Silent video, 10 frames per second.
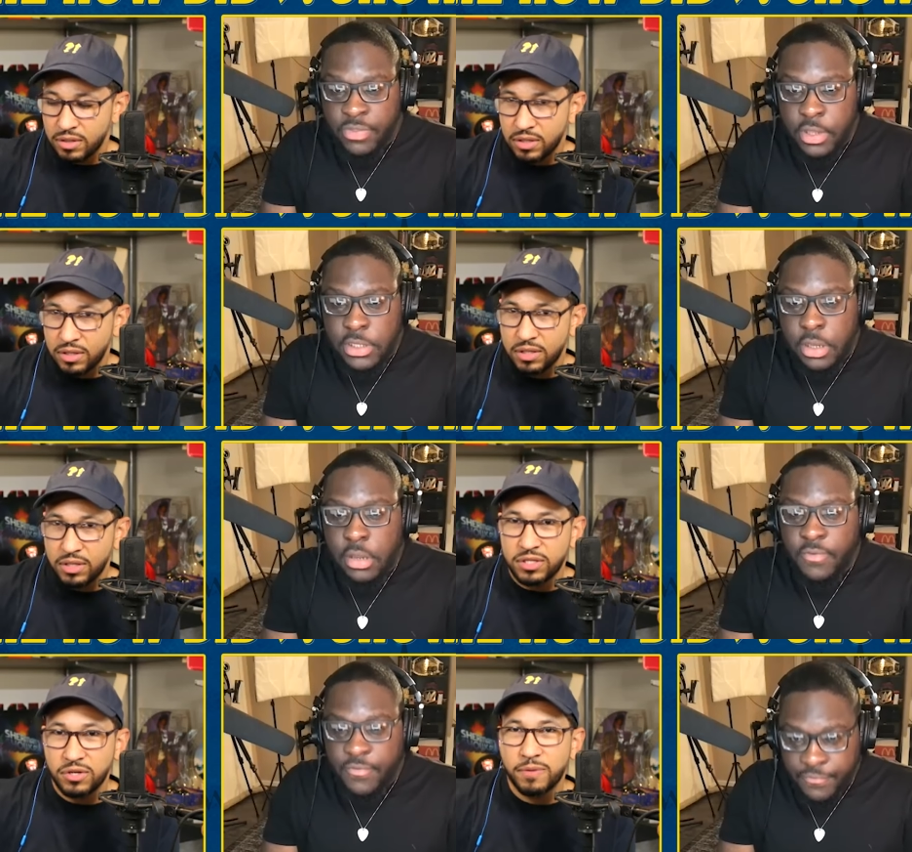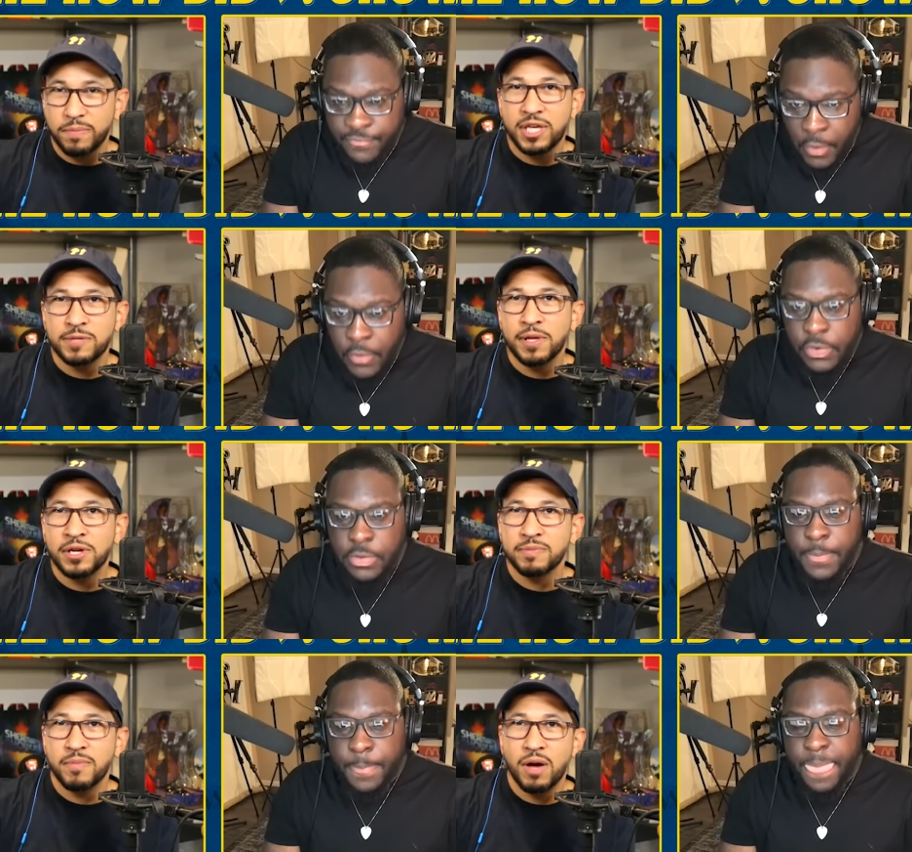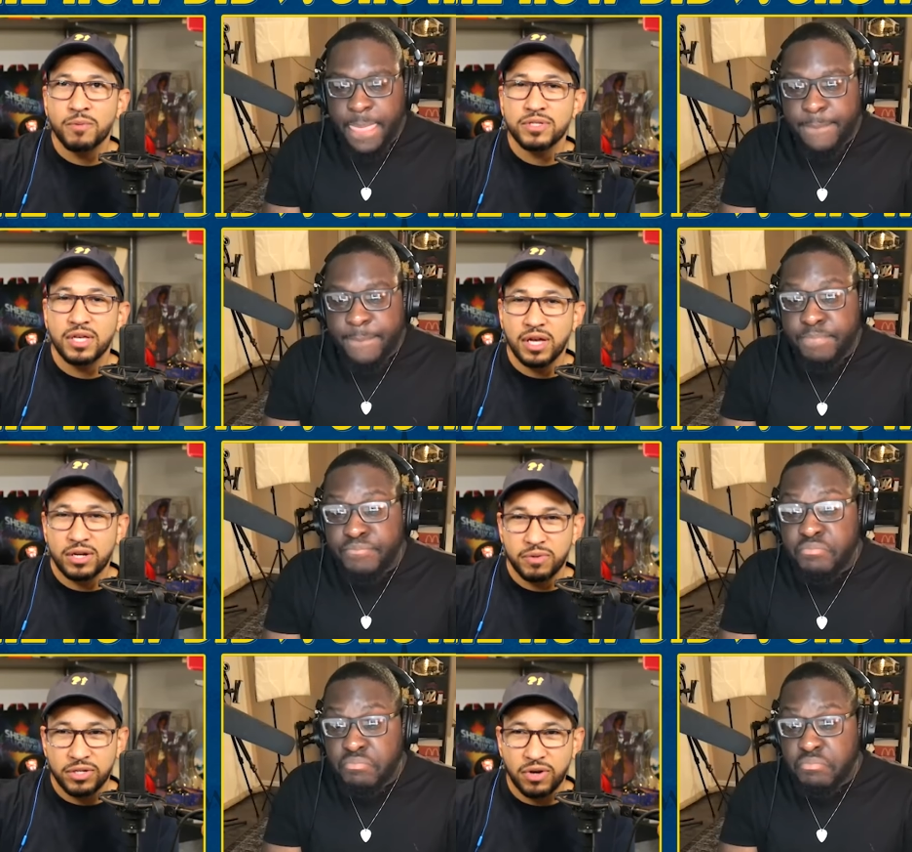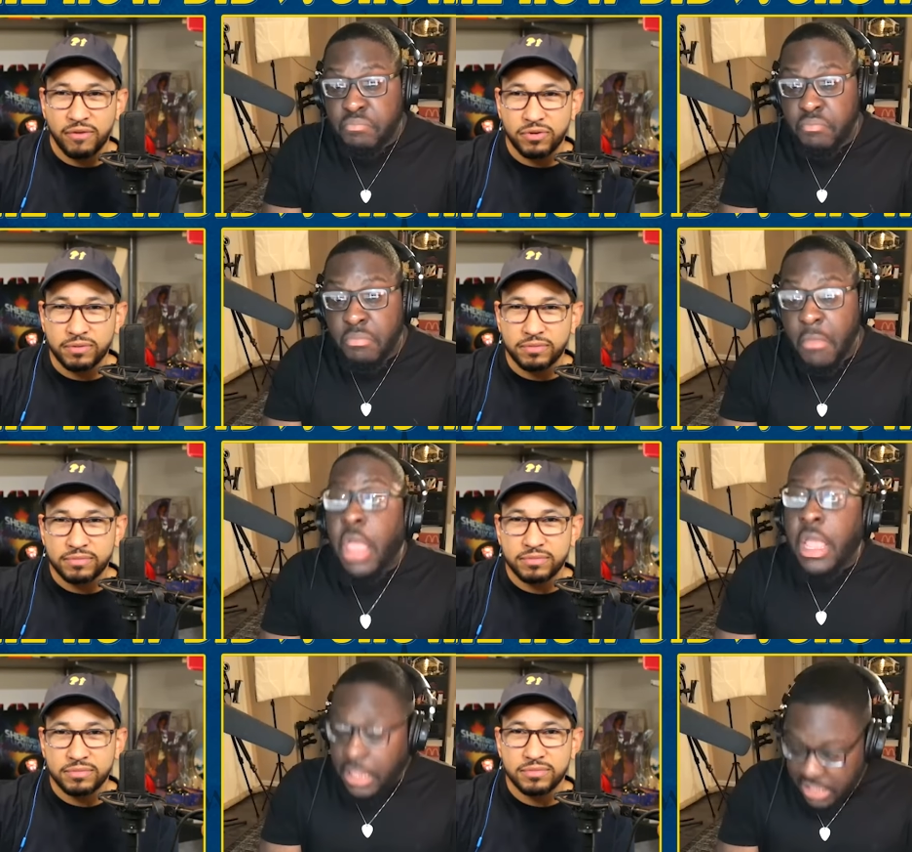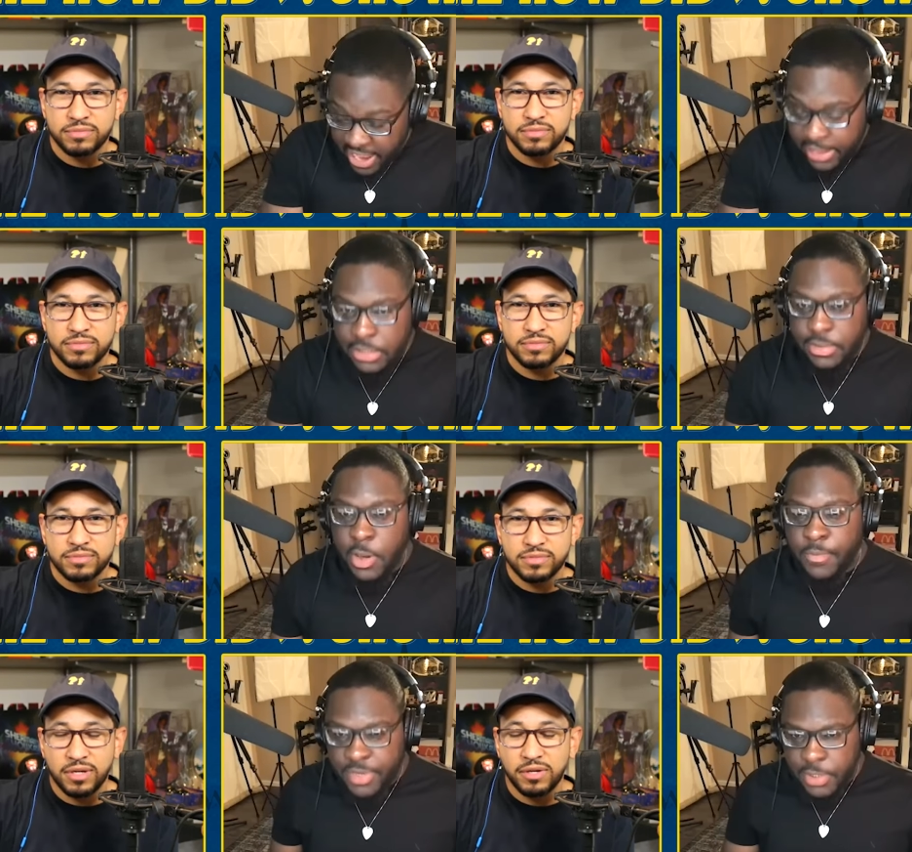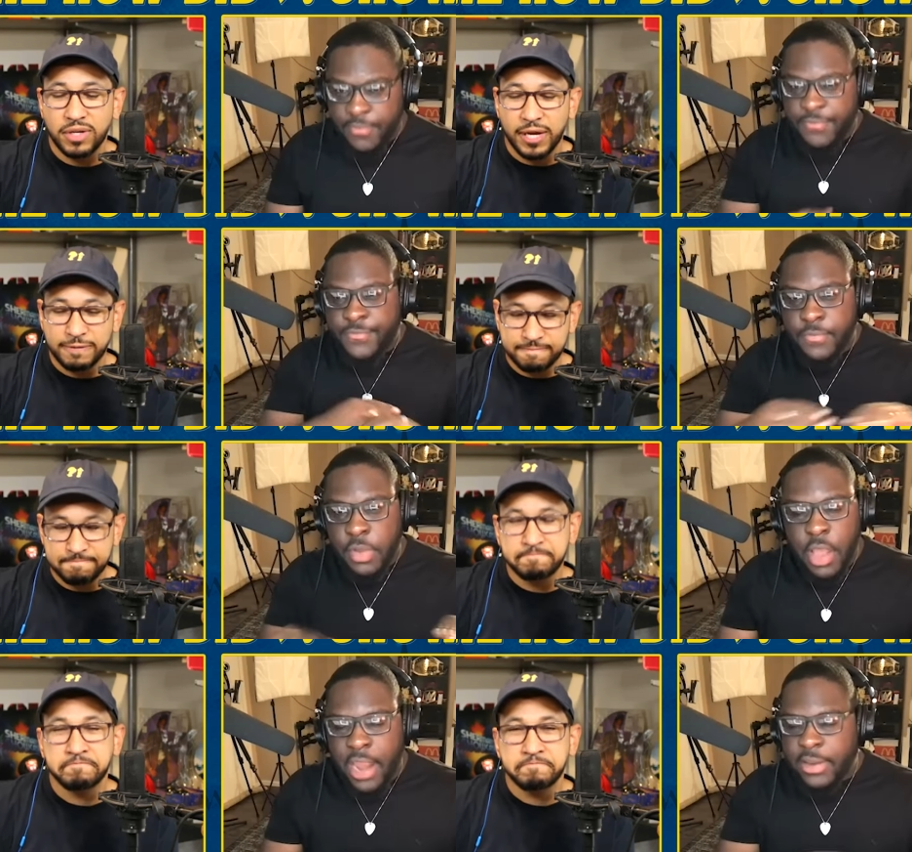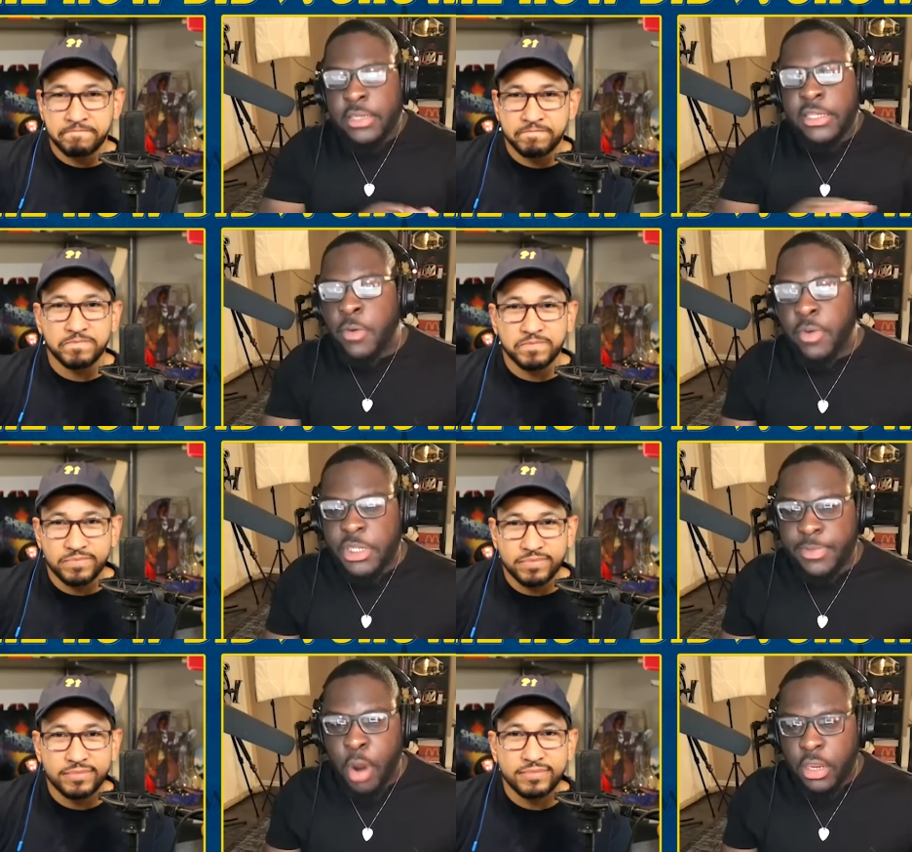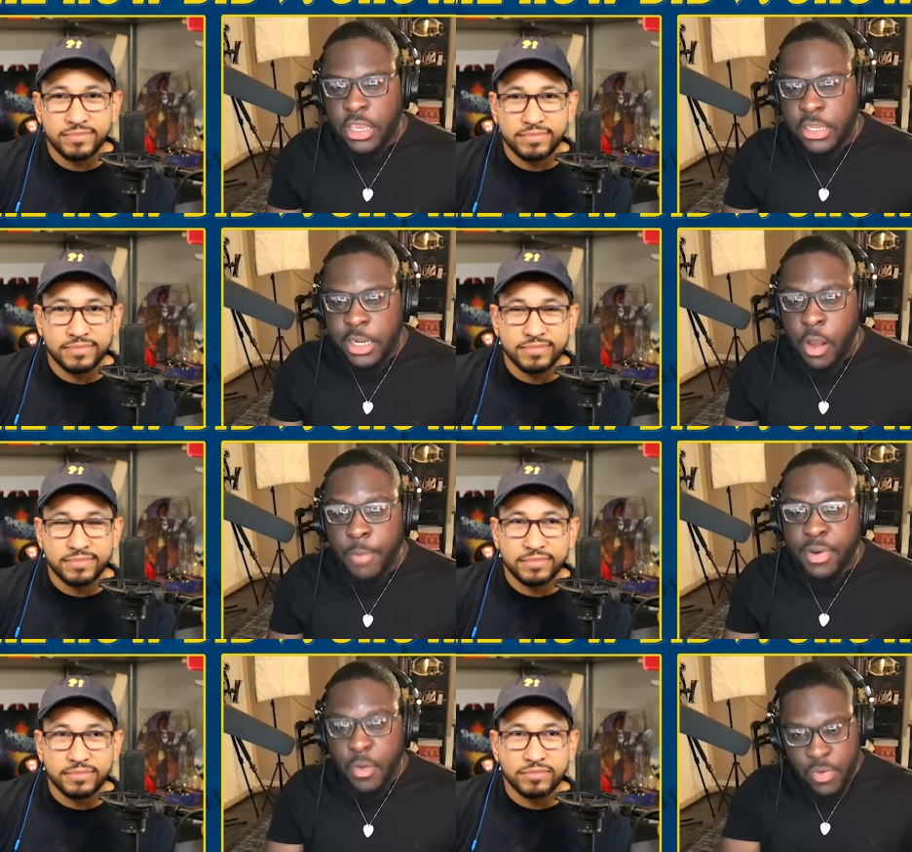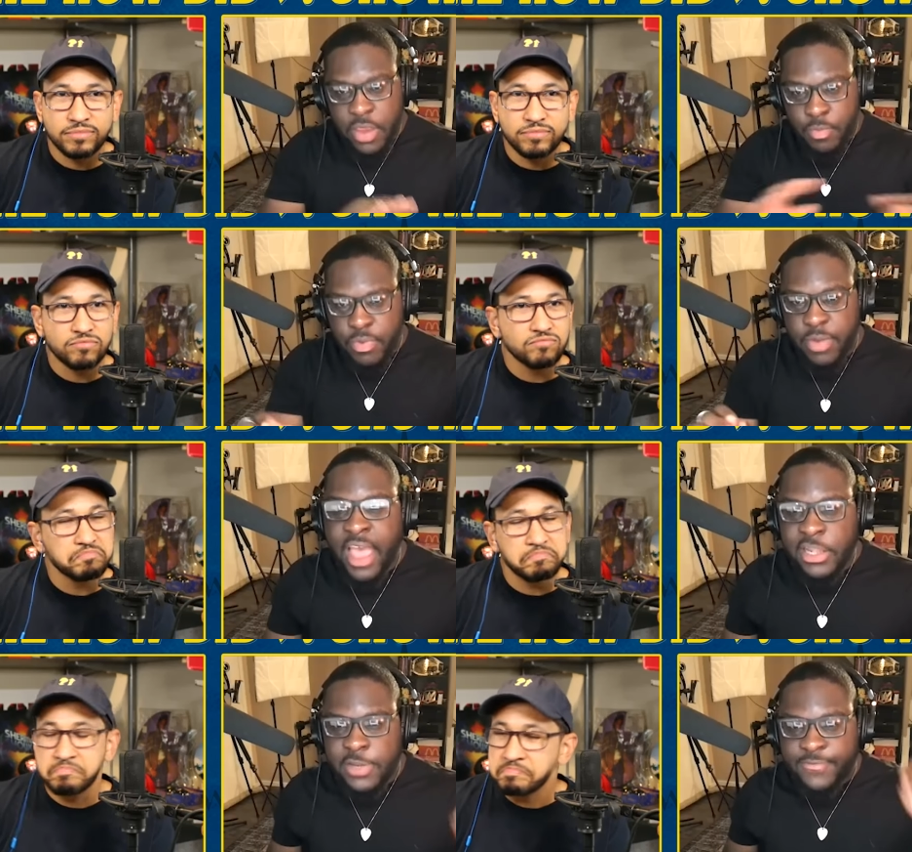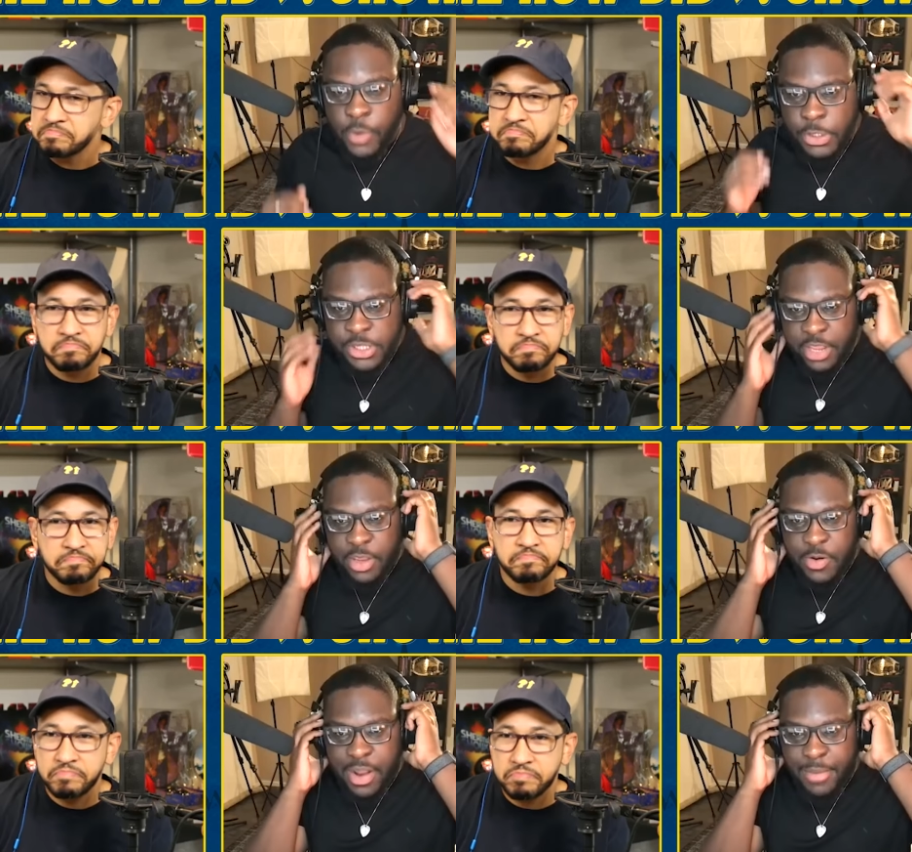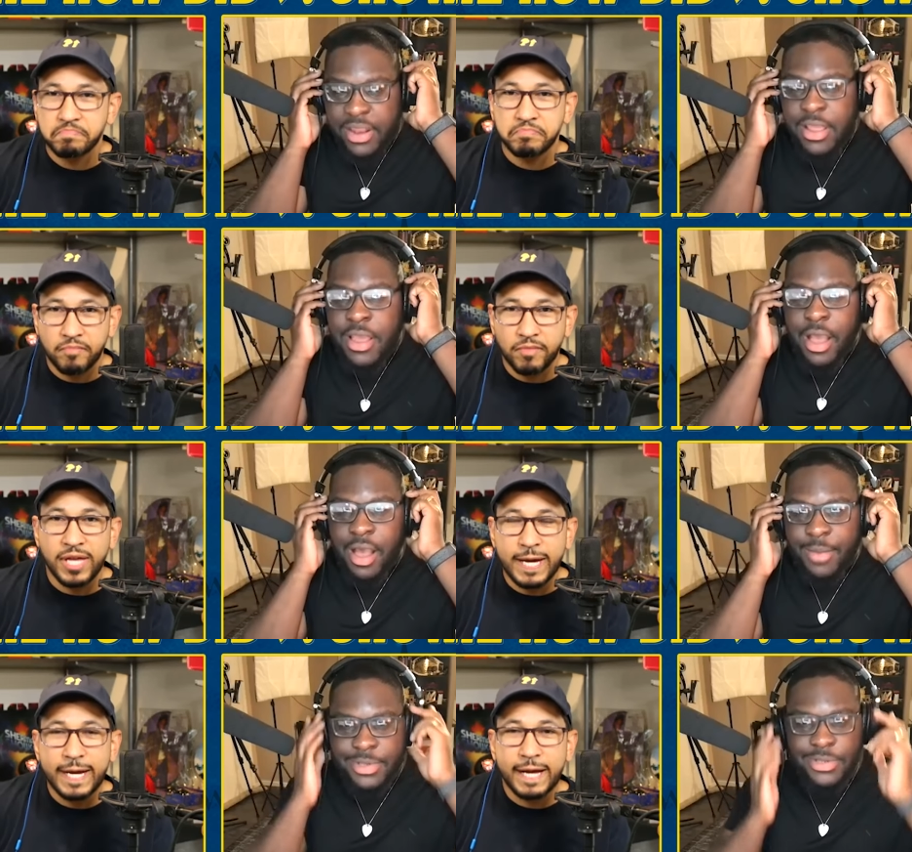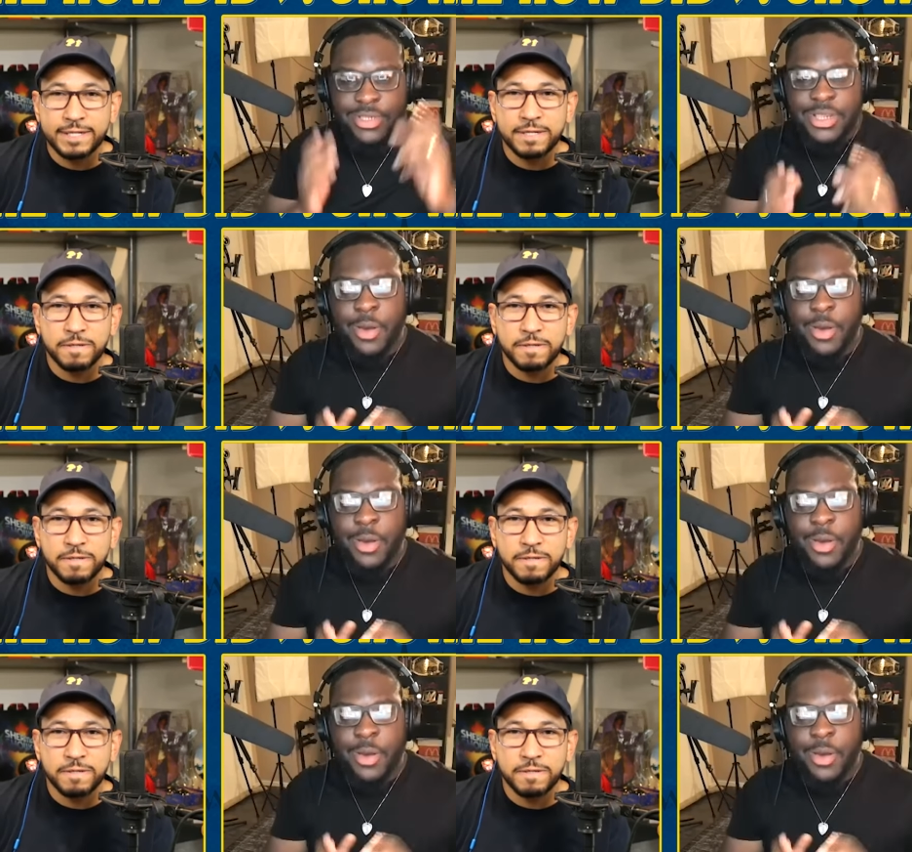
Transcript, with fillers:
Speaker 1: us.
Speaker 2: So the bass player's mom was the getaway driver.
Speaker 1: Yes. So, so okay. I didn't say we were smart kids at all, but we, that's the first thing, you know what I mean?
Speaker 2: Yeah, um, I got you. So,